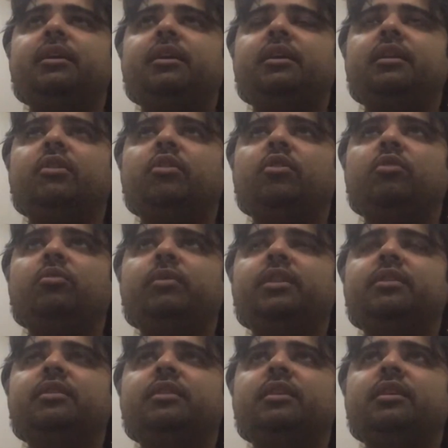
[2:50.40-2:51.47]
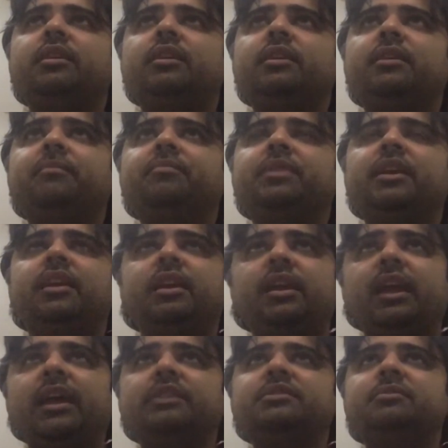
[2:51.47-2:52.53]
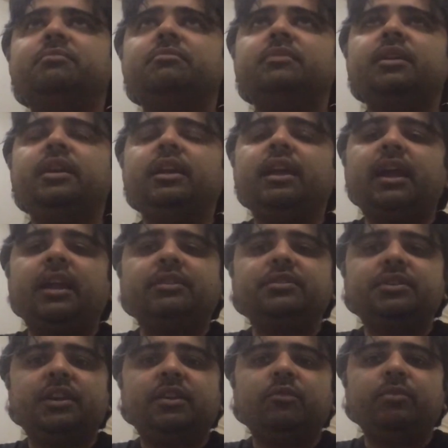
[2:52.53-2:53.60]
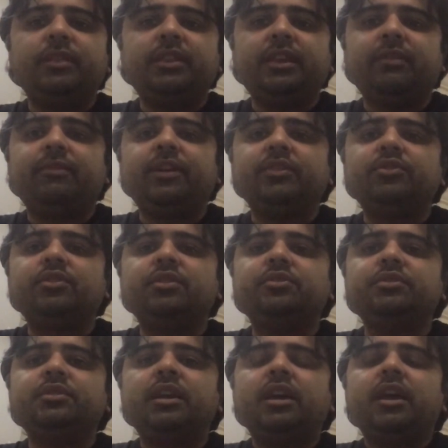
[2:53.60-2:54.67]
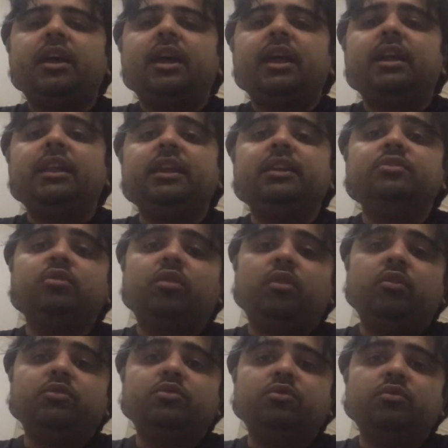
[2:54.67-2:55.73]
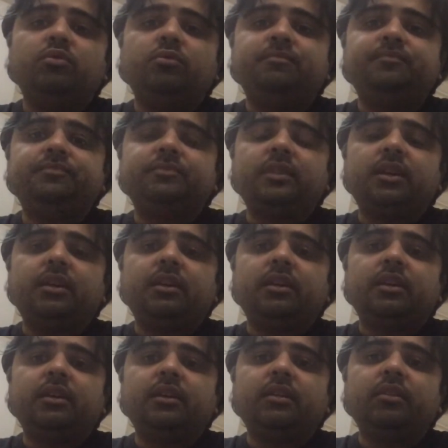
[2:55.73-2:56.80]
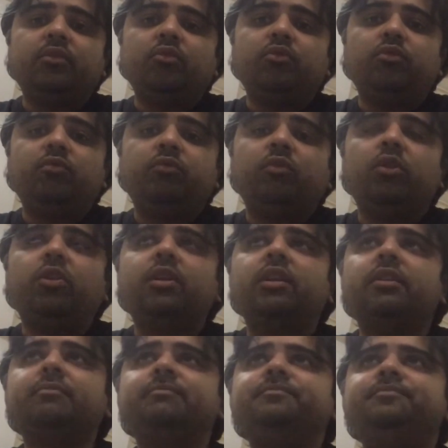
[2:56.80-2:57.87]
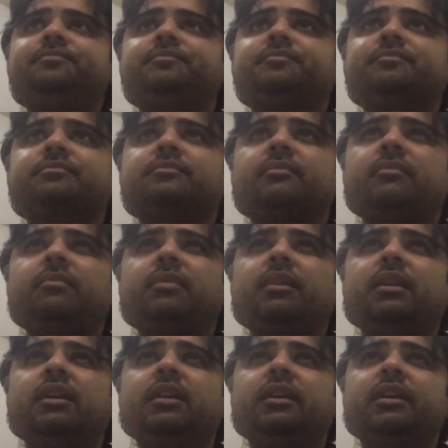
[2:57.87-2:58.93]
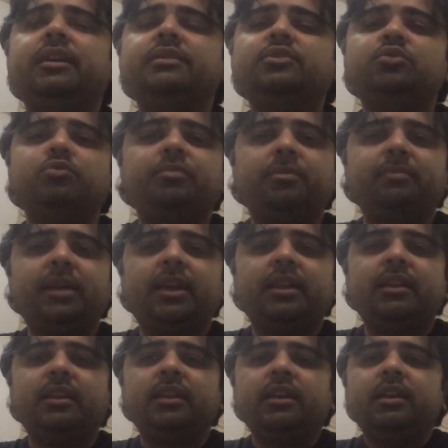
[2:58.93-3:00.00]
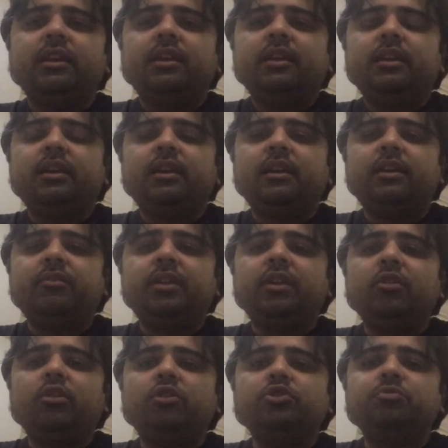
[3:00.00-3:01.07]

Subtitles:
Along with he had a stint with the Avengers, and he is also known for his Superman relaunch